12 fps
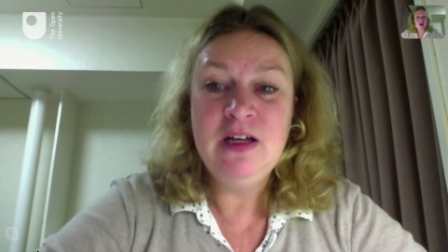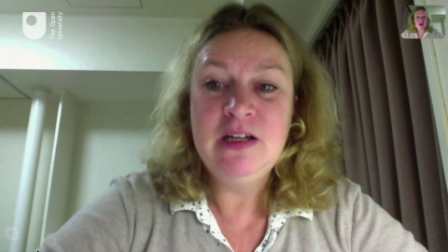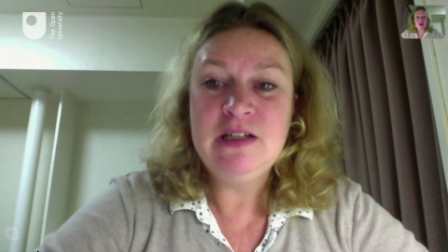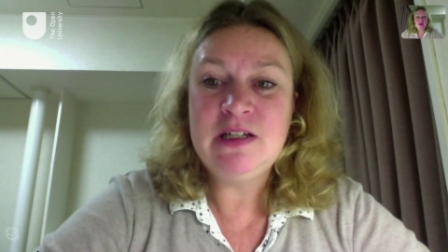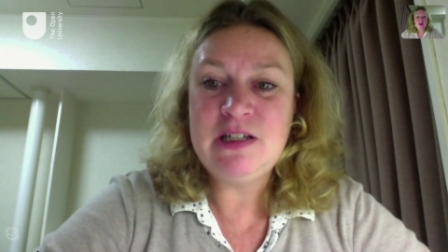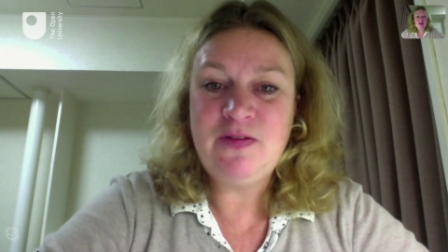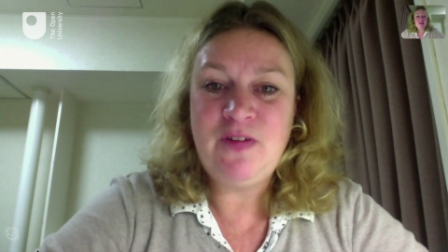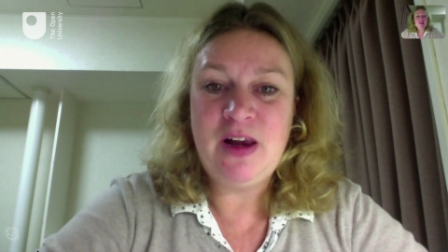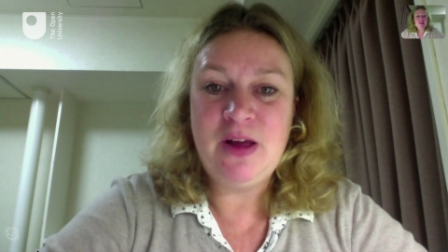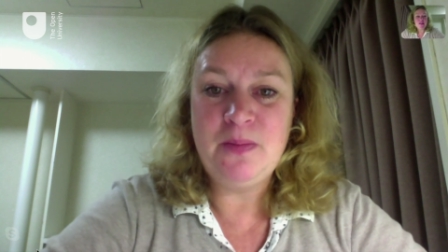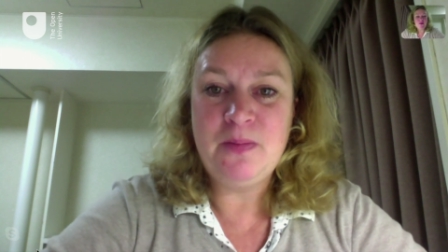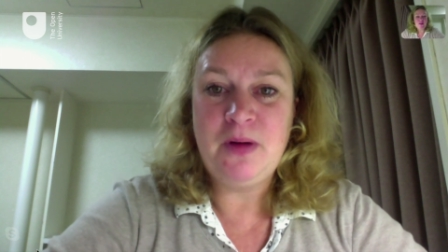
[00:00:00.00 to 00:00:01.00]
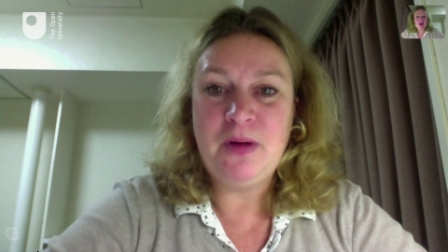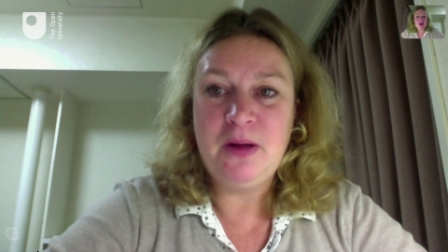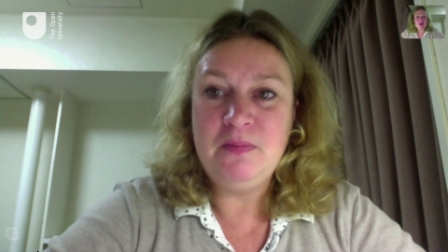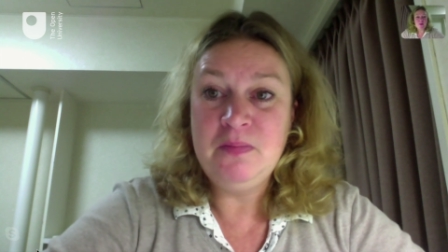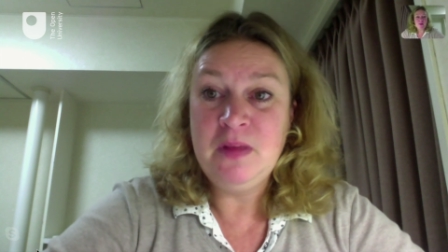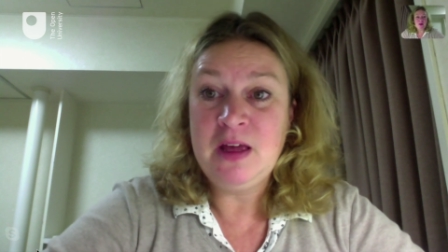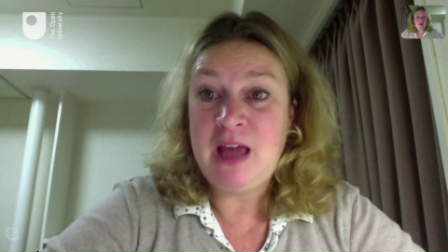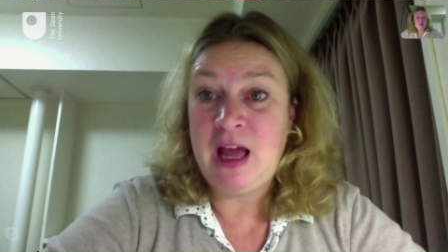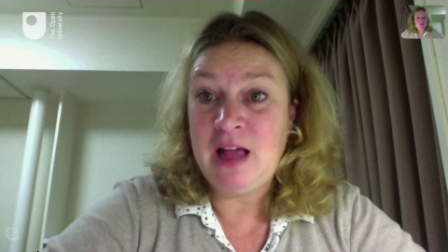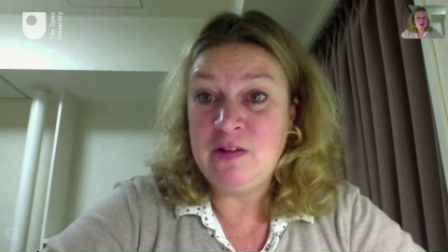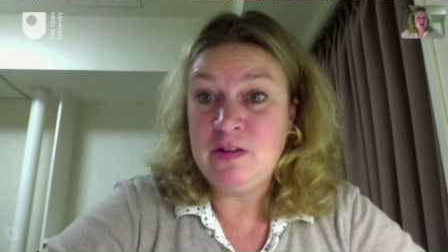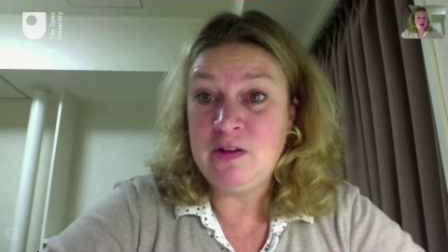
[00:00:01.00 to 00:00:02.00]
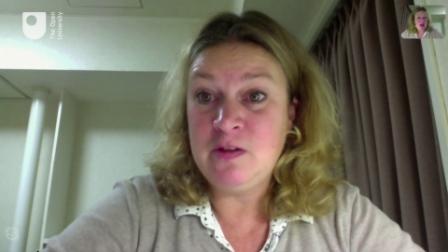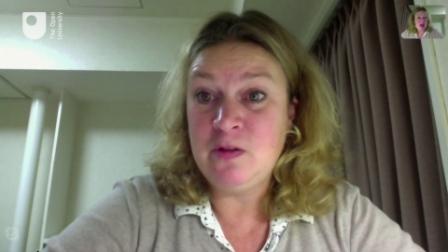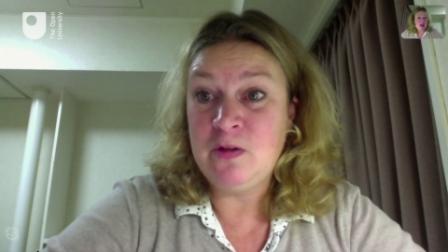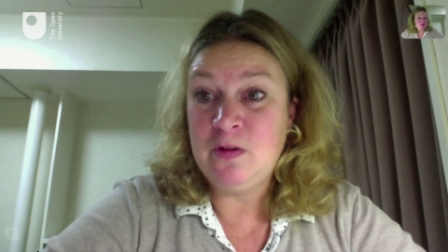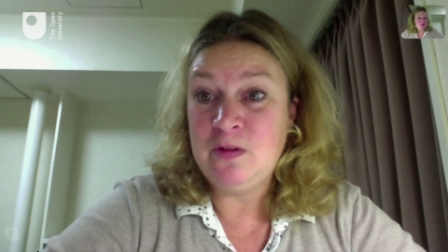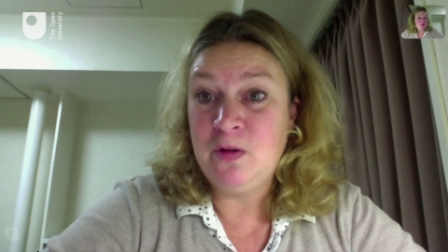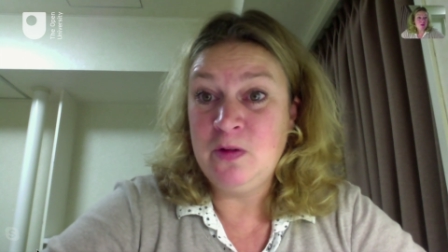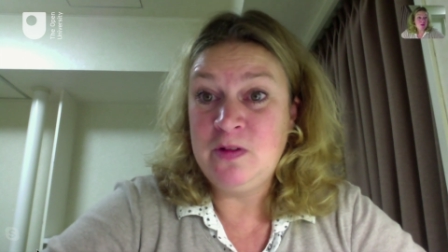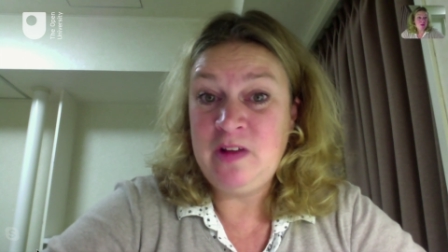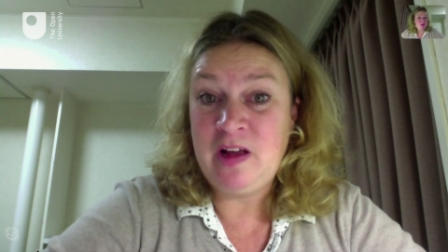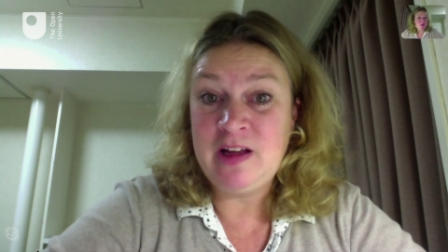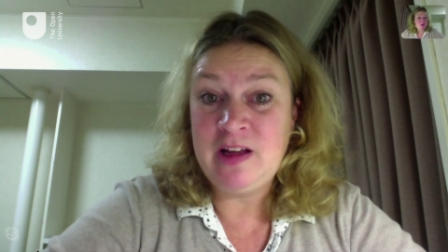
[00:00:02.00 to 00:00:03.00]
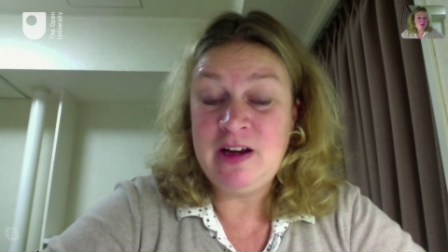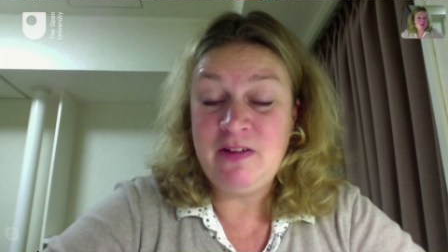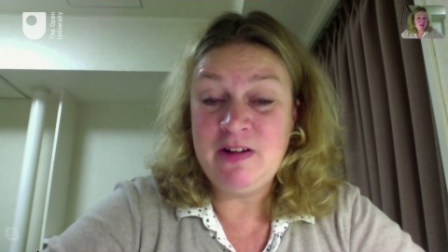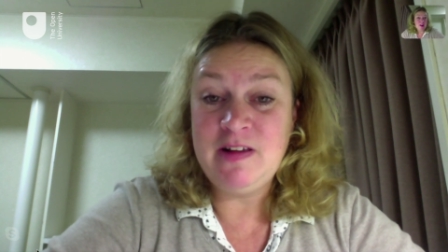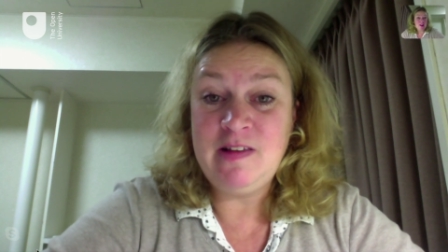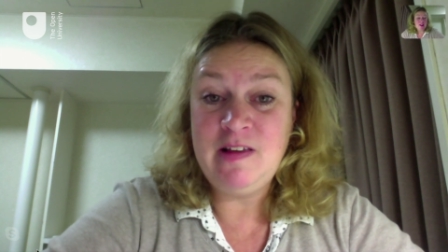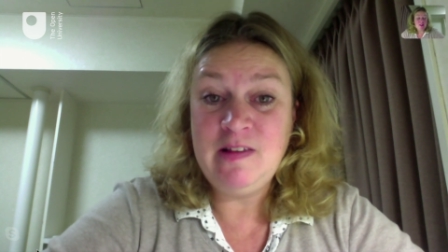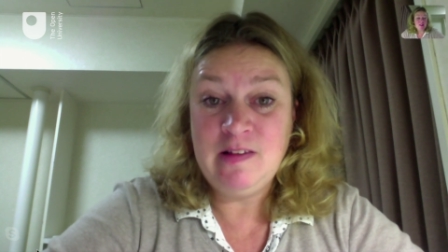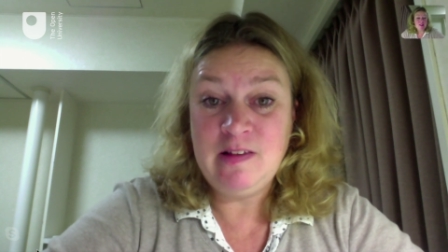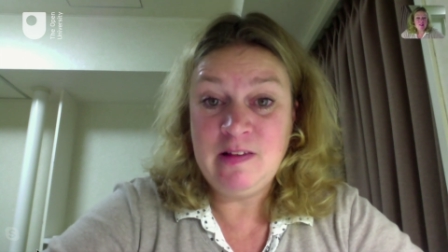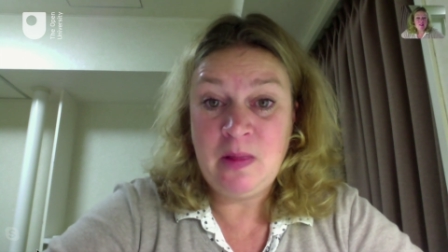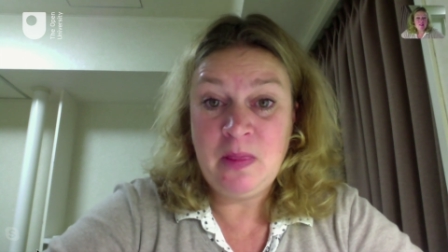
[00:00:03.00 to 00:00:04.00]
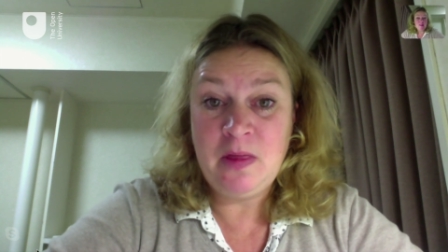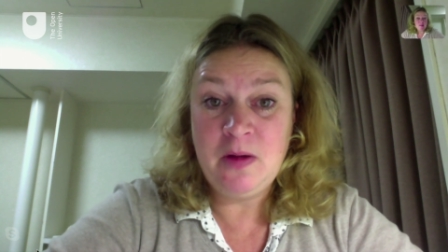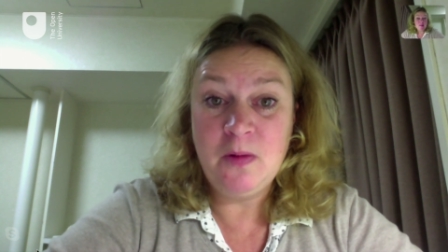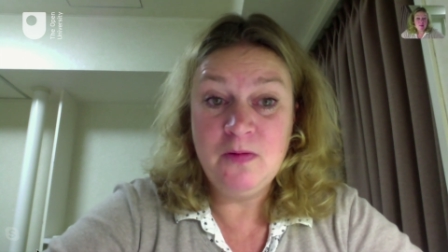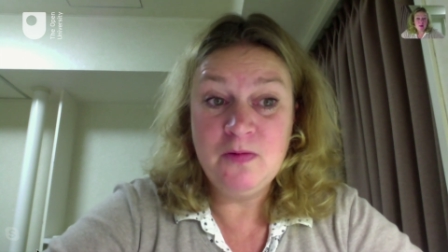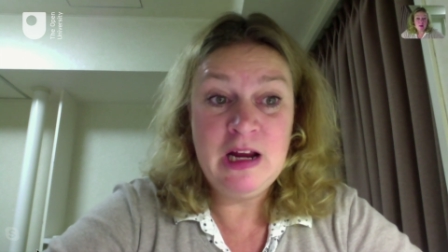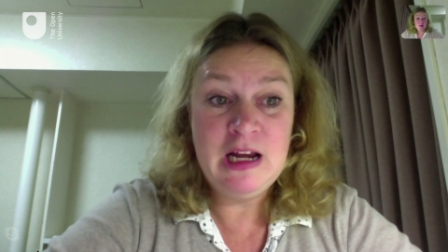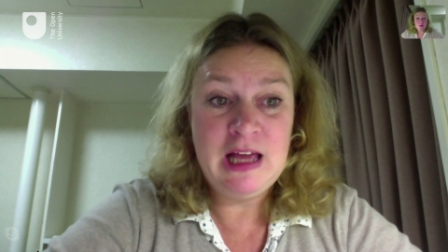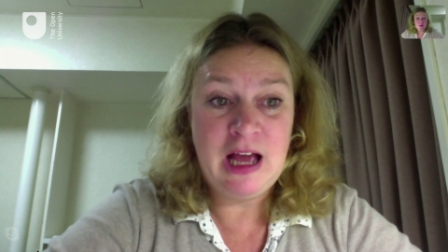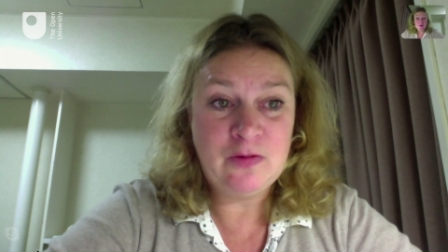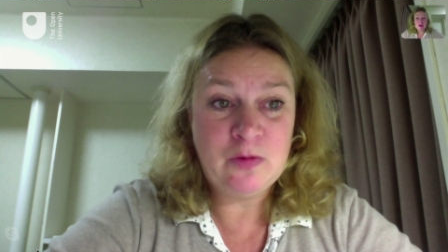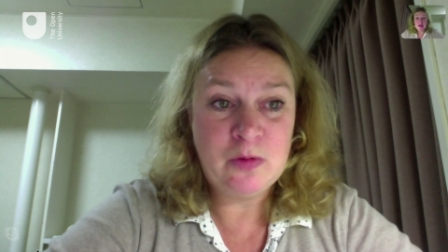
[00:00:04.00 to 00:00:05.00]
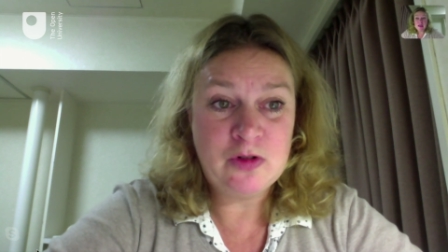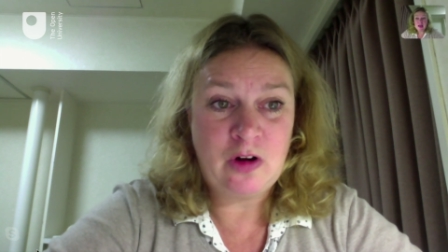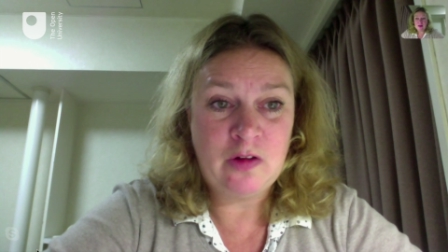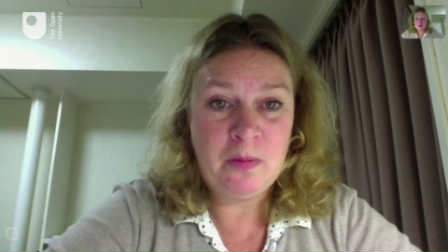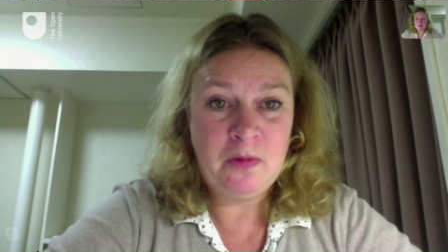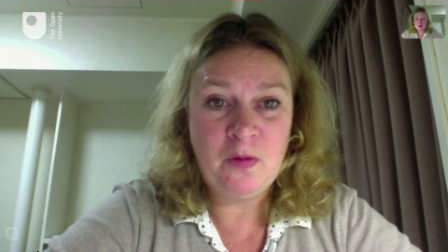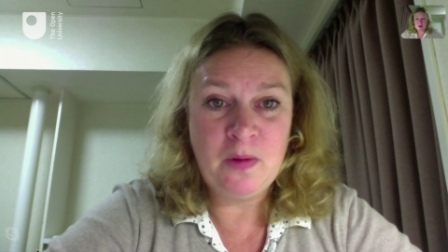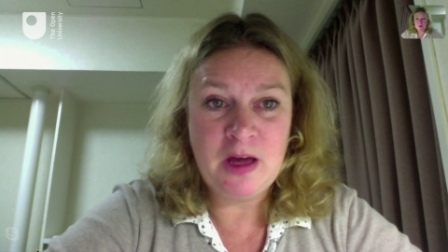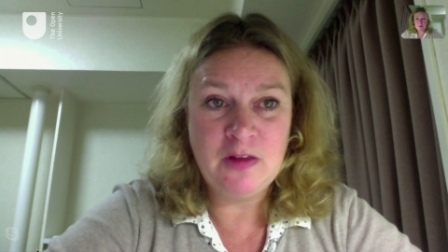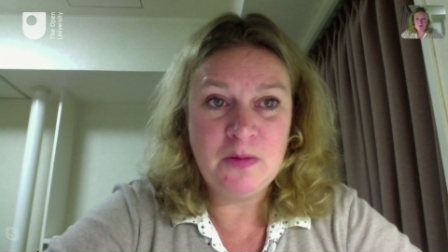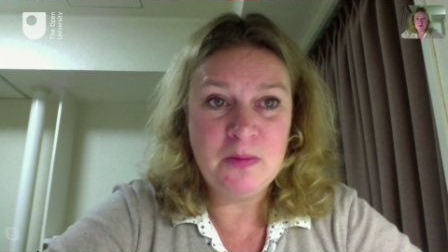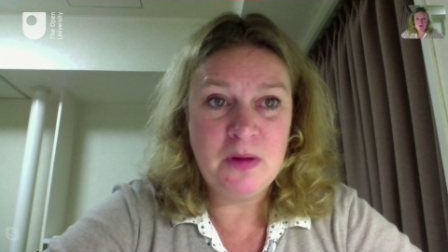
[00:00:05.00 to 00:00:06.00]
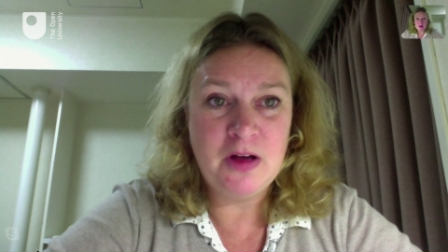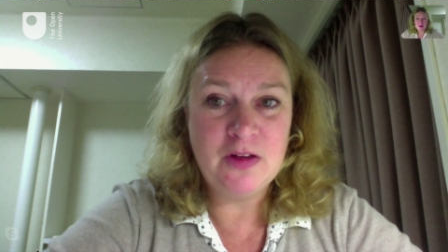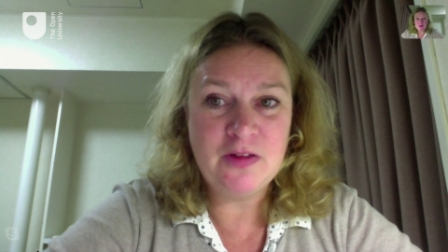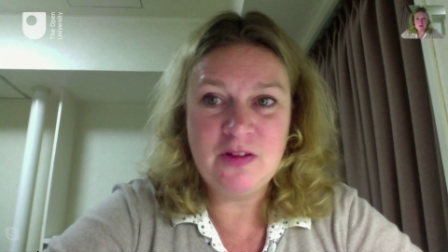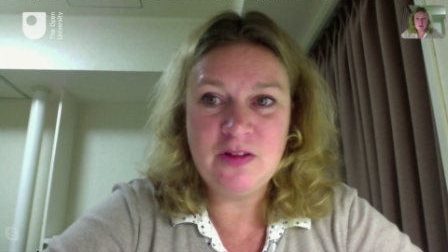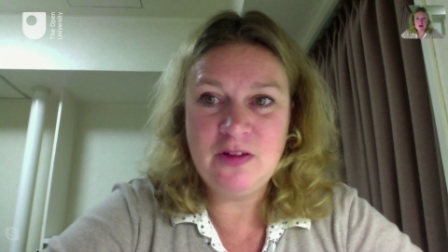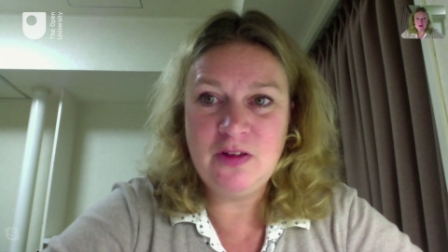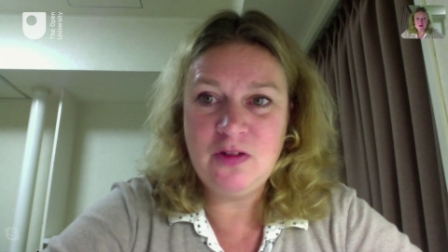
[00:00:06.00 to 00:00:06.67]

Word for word: to develop um, cancers or, or secondary diseases is something we really have to address before we go to Mars.